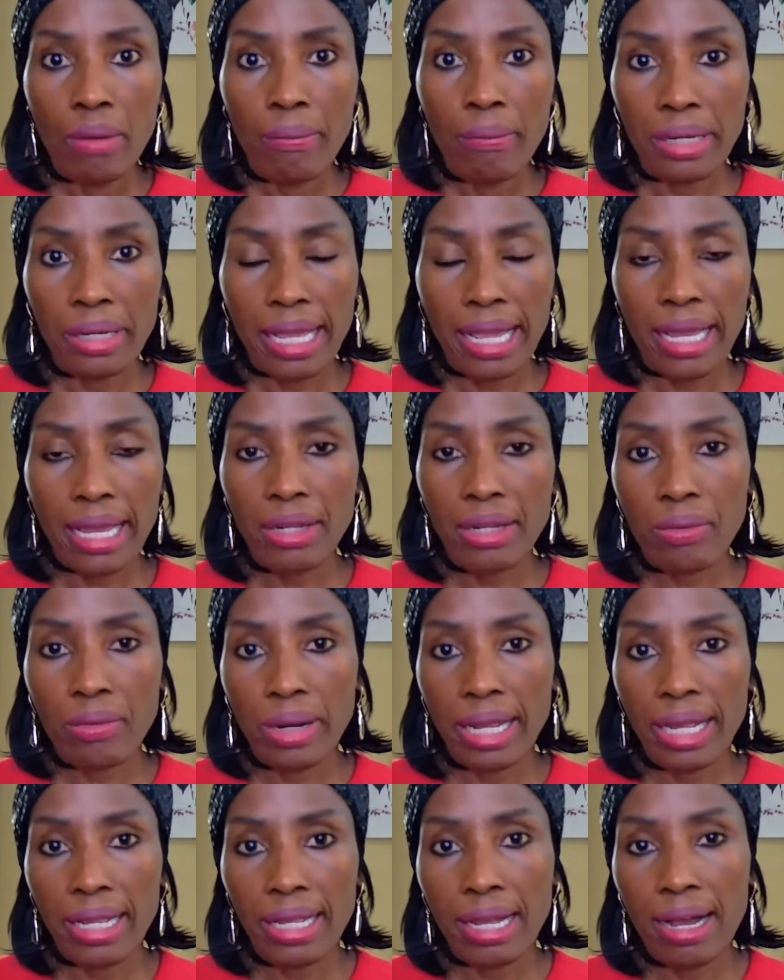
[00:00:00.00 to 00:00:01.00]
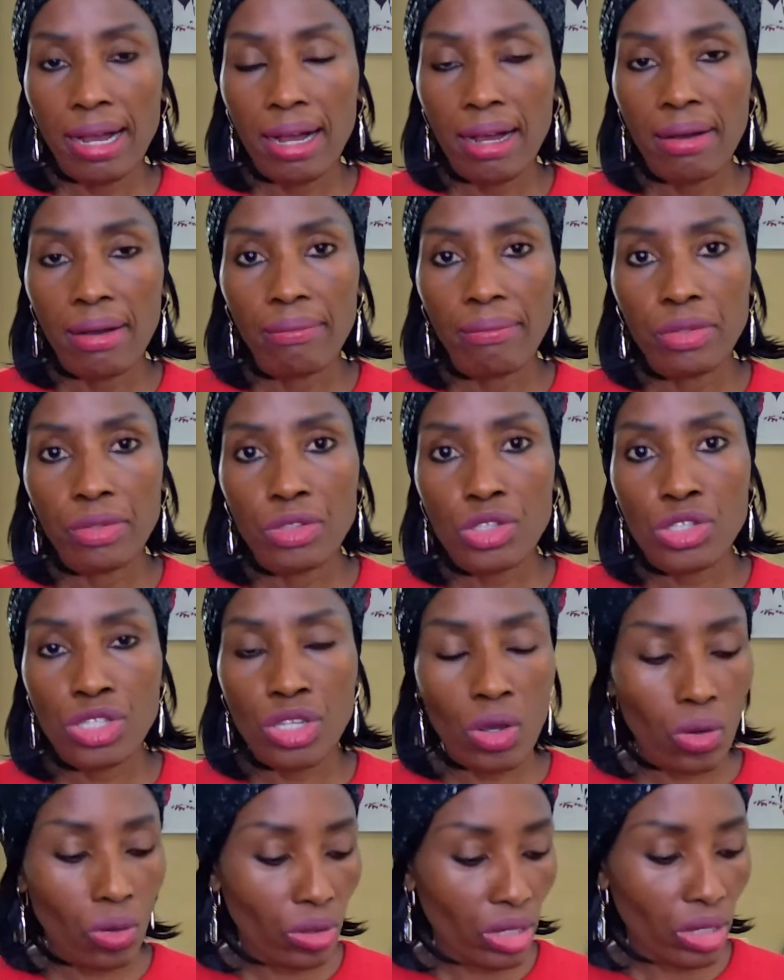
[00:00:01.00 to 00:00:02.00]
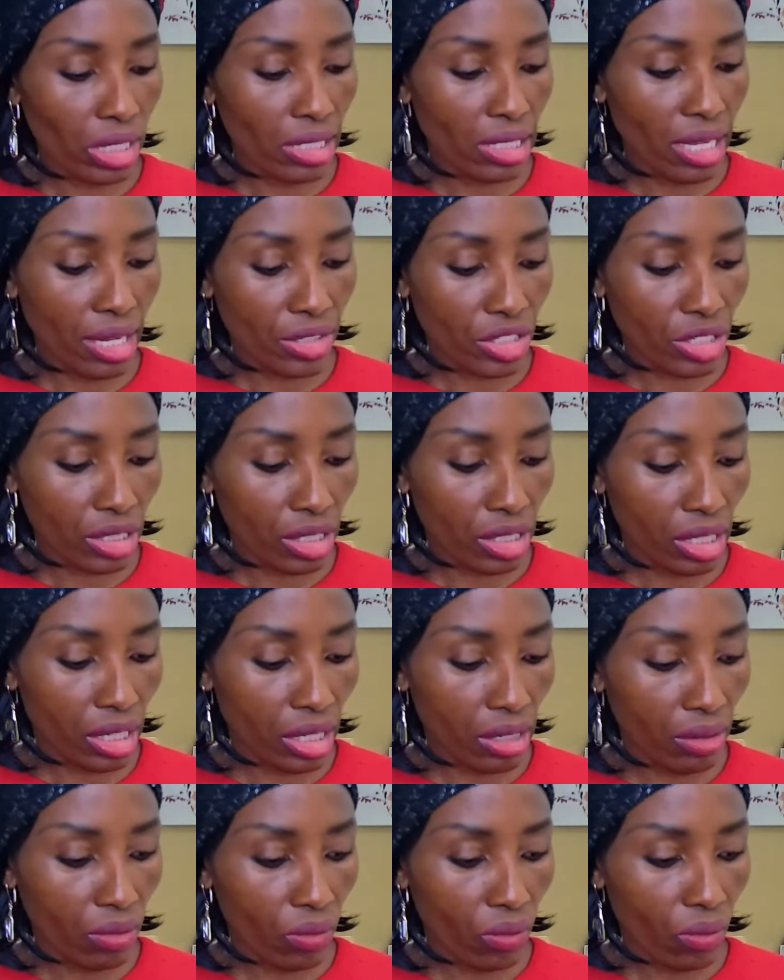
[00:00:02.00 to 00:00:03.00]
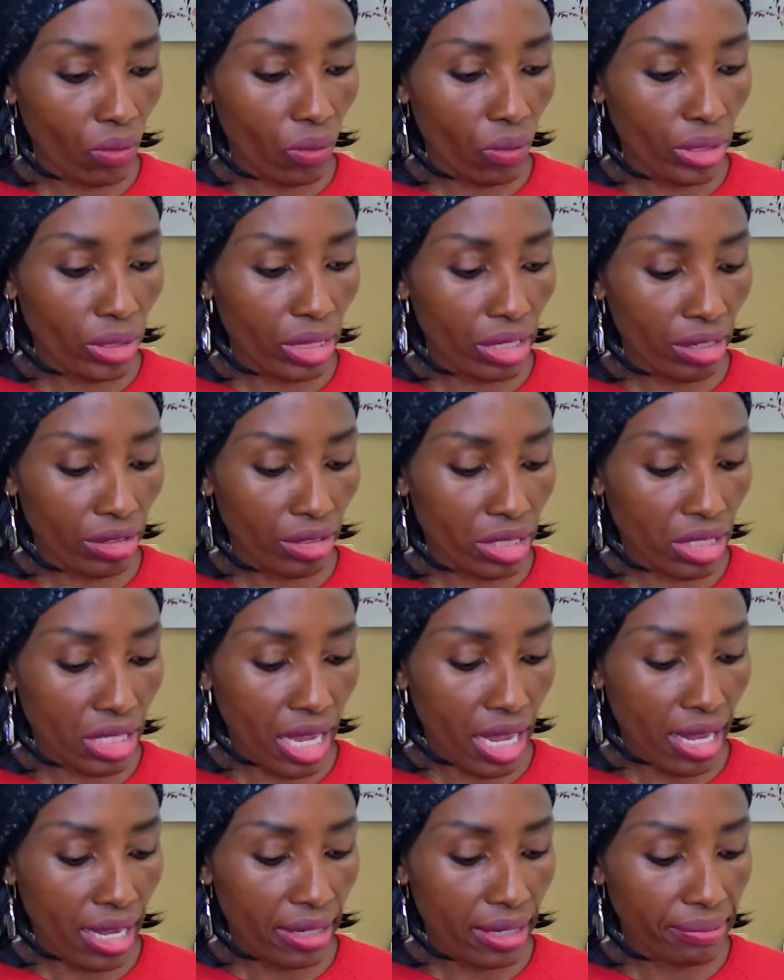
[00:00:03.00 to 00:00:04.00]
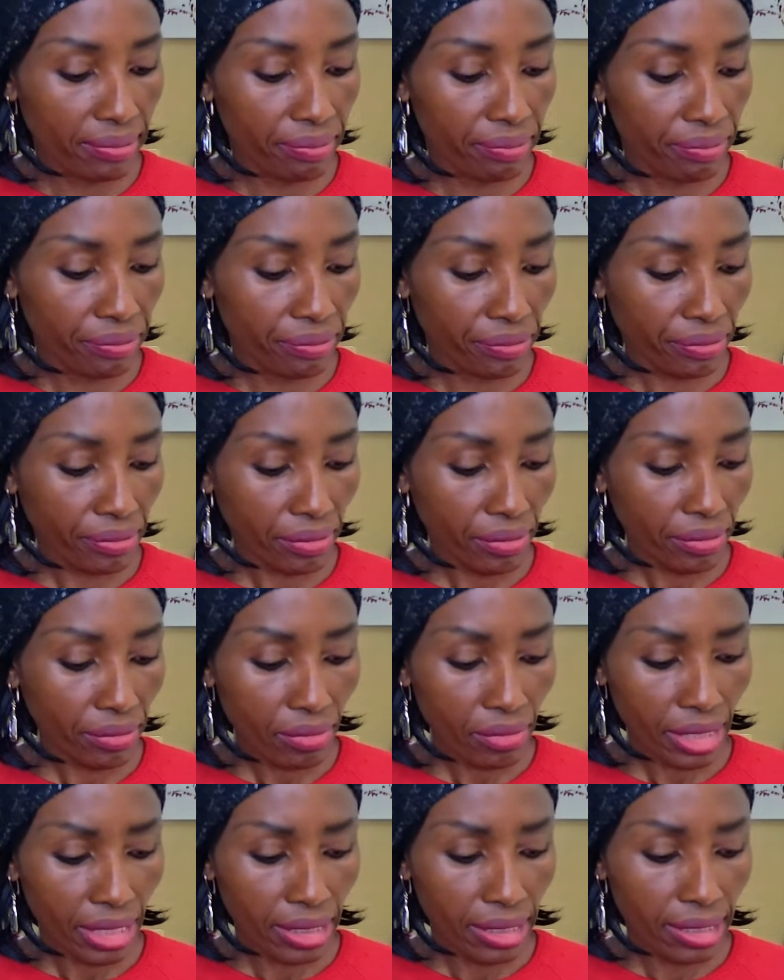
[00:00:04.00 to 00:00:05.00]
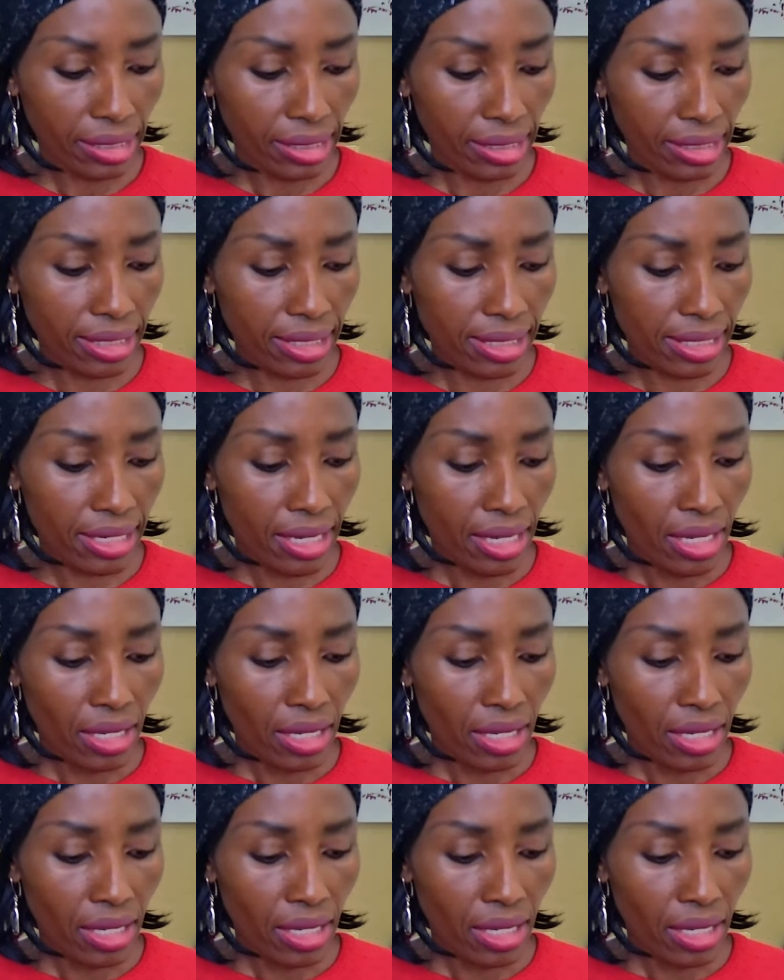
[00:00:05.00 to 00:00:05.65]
But anyway, so essentially what they're saying is,